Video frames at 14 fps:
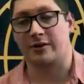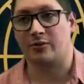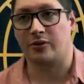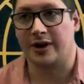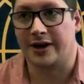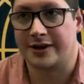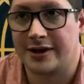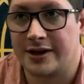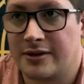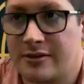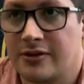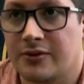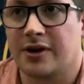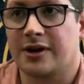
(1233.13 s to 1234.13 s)
point. I
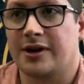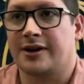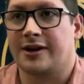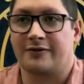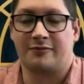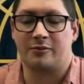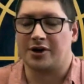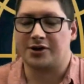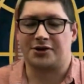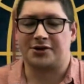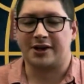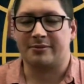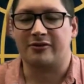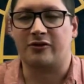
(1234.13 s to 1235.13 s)
think I've brought this
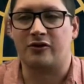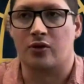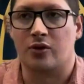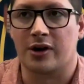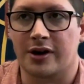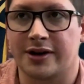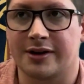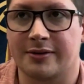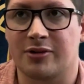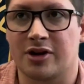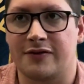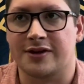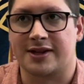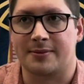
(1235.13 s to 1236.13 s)
up before on a
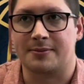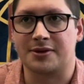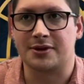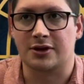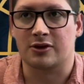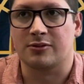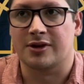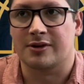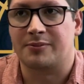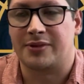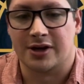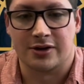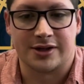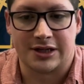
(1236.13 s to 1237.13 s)
previous episode, but
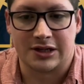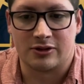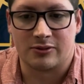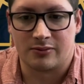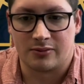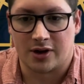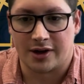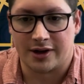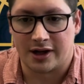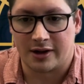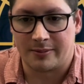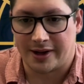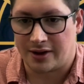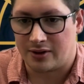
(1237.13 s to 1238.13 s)
Peter Thiel brought
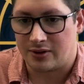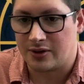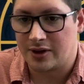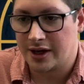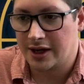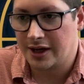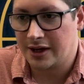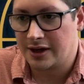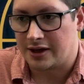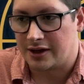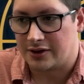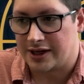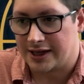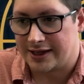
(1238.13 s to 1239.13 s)
up how,
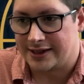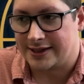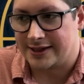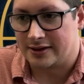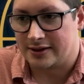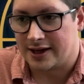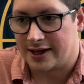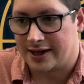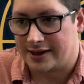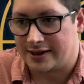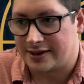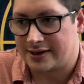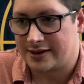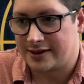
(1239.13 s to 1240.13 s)
he didn't
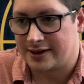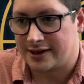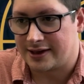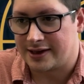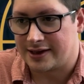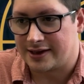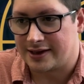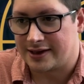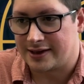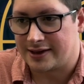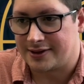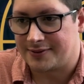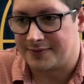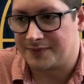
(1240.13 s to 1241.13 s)
like
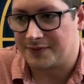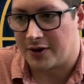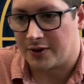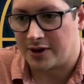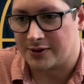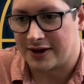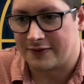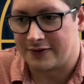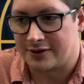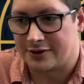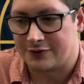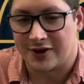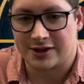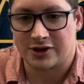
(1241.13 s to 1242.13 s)
how he was having to
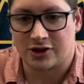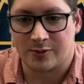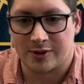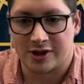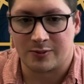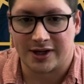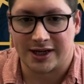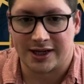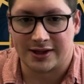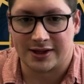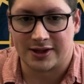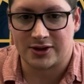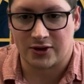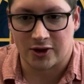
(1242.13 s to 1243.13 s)
invest so much money in
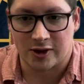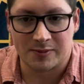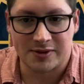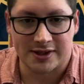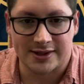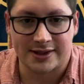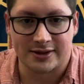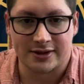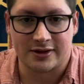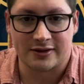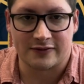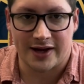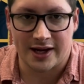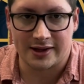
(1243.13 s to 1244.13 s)
these startups in
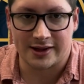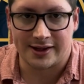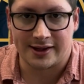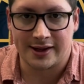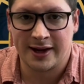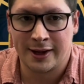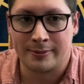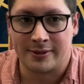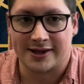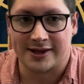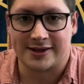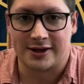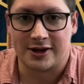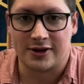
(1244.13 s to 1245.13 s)
Silicon Valley, because
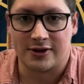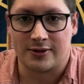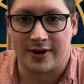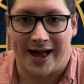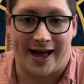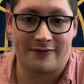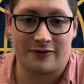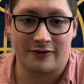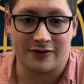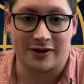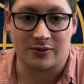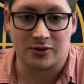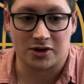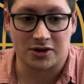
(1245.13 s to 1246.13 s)
he knew half of
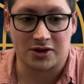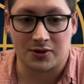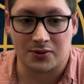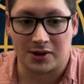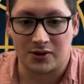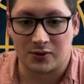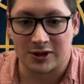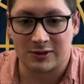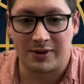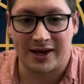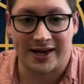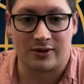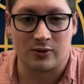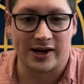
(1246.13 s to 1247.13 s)
it was just going towards
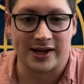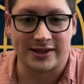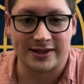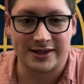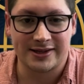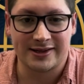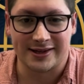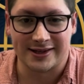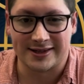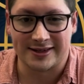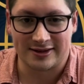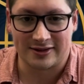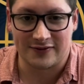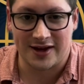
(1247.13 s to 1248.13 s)
paying rent in
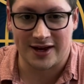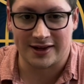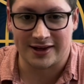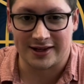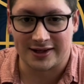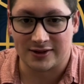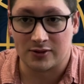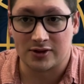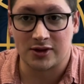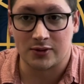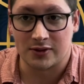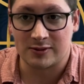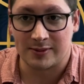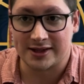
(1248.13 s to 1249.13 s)
Silicon Valley because it was so
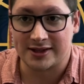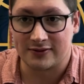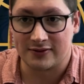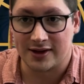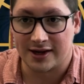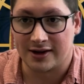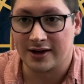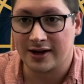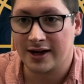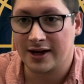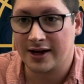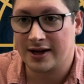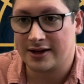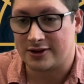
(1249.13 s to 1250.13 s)
expensive there.
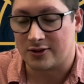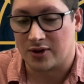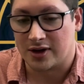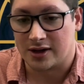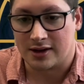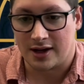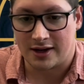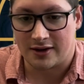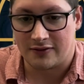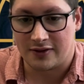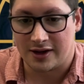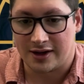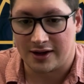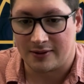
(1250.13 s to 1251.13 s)
So what a lot
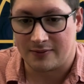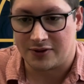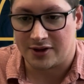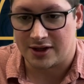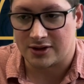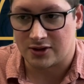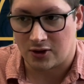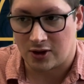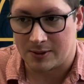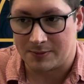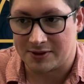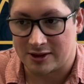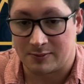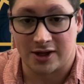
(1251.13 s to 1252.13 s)
of these
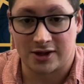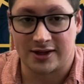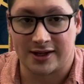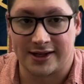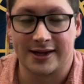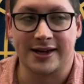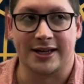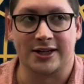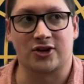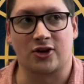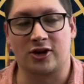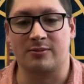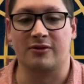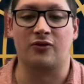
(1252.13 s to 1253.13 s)
startups, especially, like, it
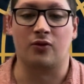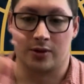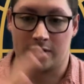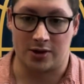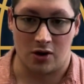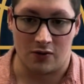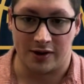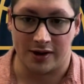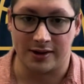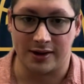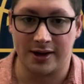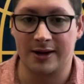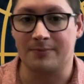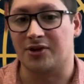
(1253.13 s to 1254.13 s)
started before COVID,
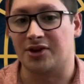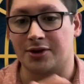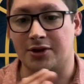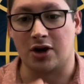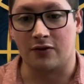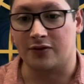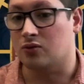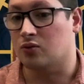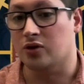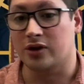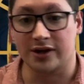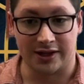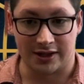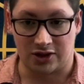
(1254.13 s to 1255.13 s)
but then COVID
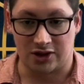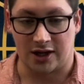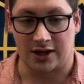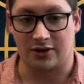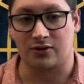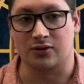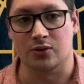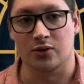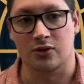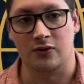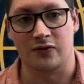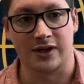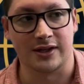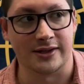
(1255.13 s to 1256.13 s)
really shot it through the
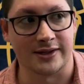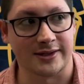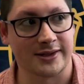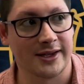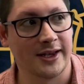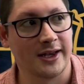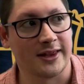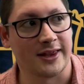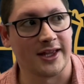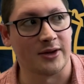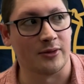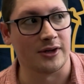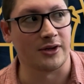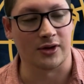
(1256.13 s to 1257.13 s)
roof, is they
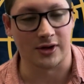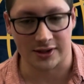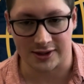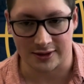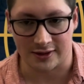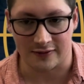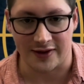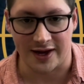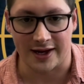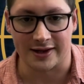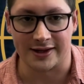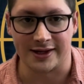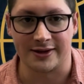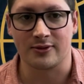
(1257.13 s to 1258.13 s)
would go to Silicon
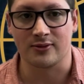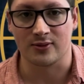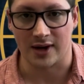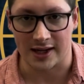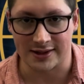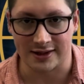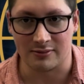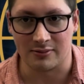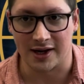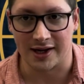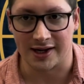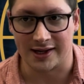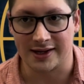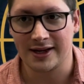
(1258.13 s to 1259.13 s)
Valley, raise their
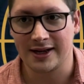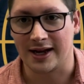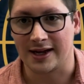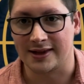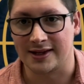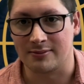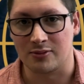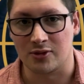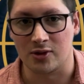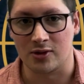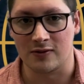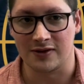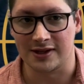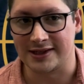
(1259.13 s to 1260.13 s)
money, and then
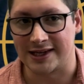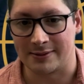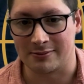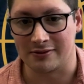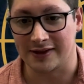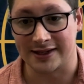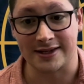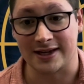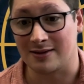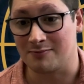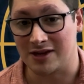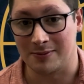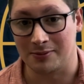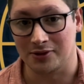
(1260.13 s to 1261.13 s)
move the team of like 10
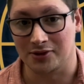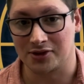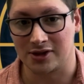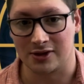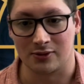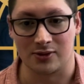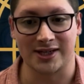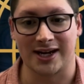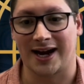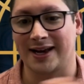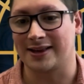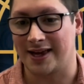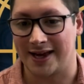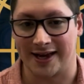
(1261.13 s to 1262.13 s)
people to
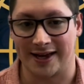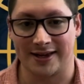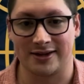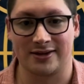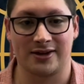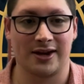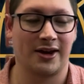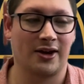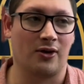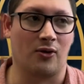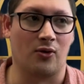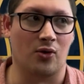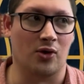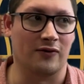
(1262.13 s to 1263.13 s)
Thailand
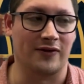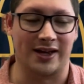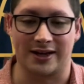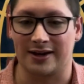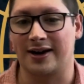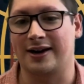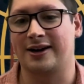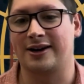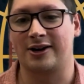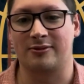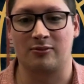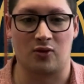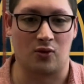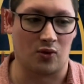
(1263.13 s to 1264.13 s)
or
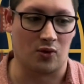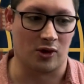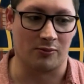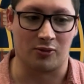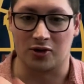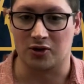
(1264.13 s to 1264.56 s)
Vietnam or Puerto